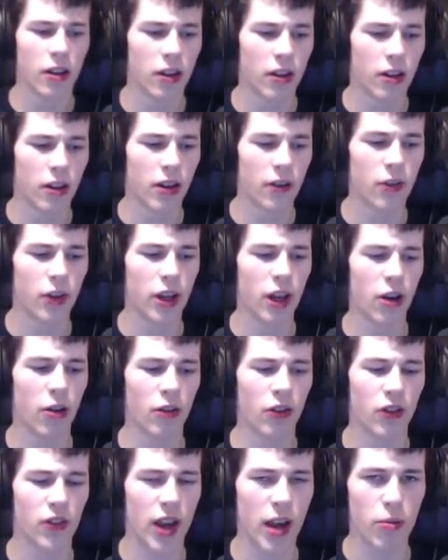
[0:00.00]
If you go
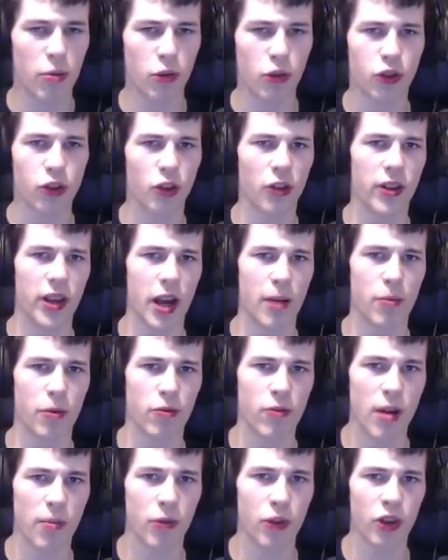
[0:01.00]
onto the Apple Store on the Apple
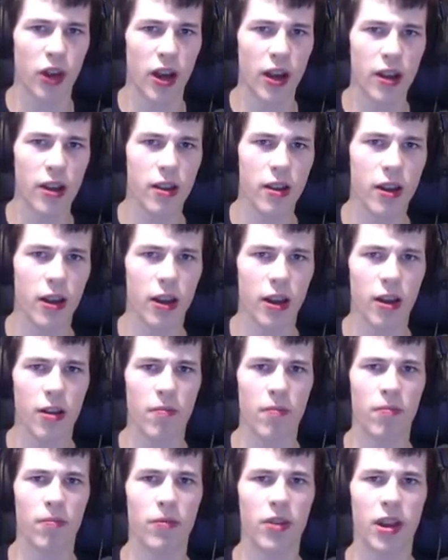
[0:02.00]
website,
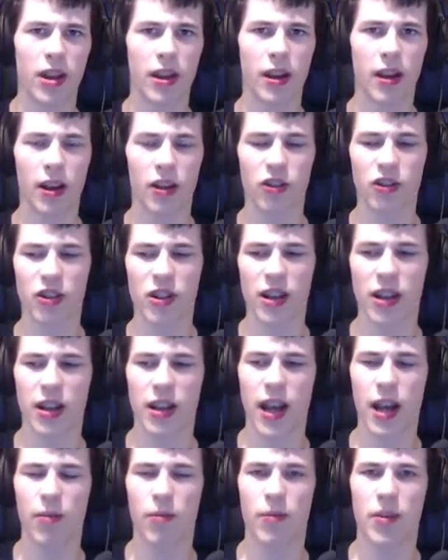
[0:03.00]
you can actually
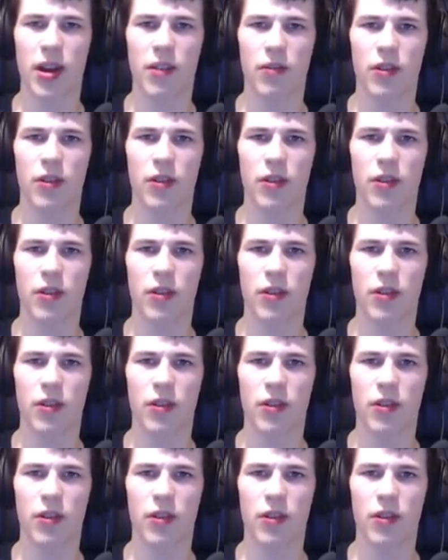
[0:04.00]
get them there.